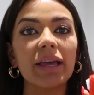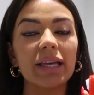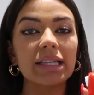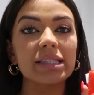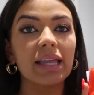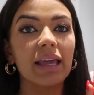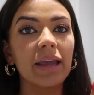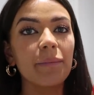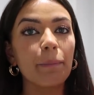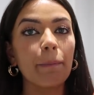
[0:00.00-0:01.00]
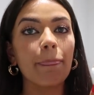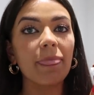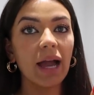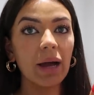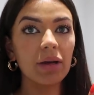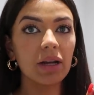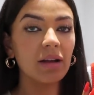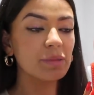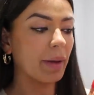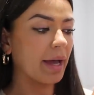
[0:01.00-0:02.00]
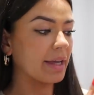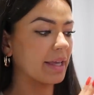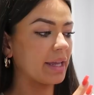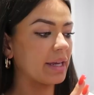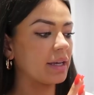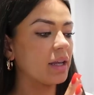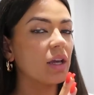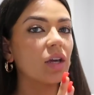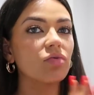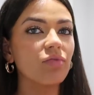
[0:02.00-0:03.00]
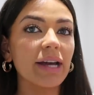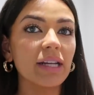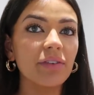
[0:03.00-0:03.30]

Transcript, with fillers: It is the hourglass bag in red.